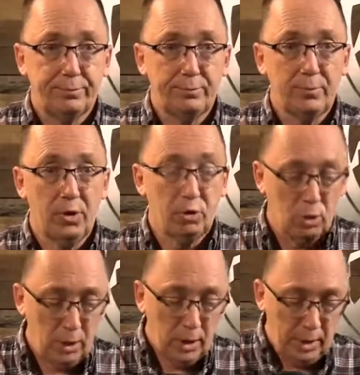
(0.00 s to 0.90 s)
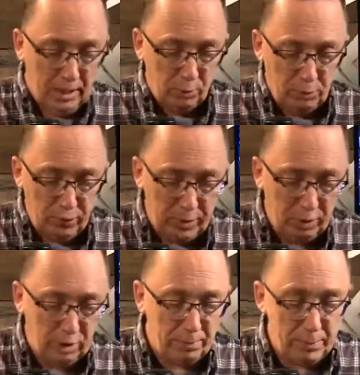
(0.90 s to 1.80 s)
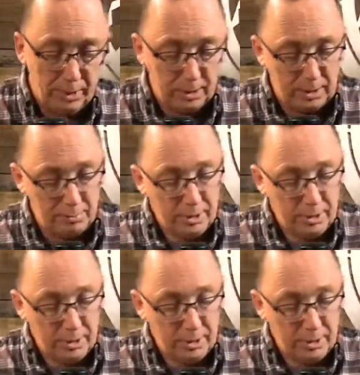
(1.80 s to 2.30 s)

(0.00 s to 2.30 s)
So as we finish up here, and I'm